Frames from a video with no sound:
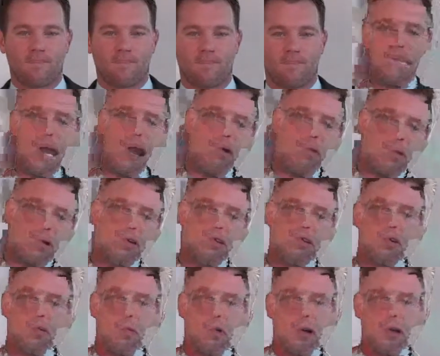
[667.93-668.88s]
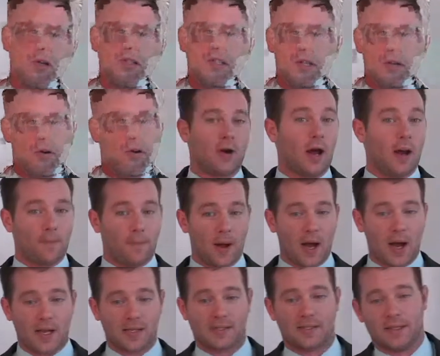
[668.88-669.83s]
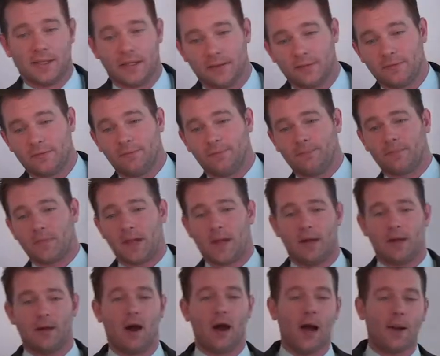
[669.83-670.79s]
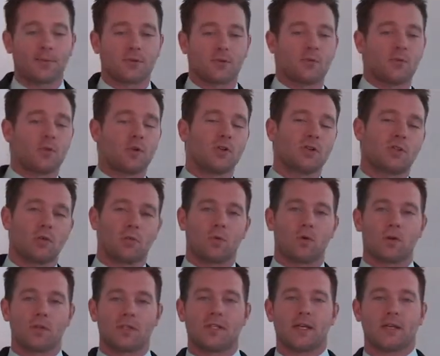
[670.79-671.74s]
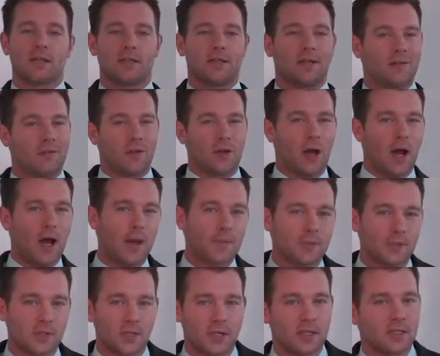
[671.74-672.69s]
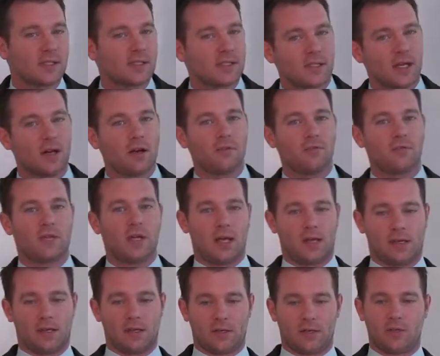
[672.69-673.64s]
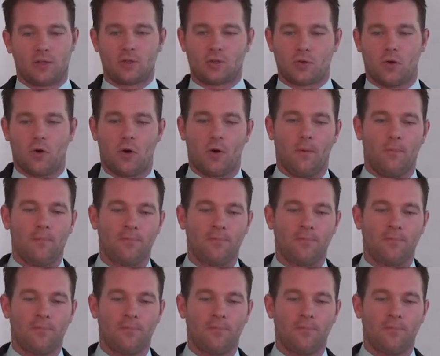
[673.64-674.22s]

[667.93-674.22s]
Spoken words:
Doubt words are words that are not positive, and option words are words that give an option instead of taking control.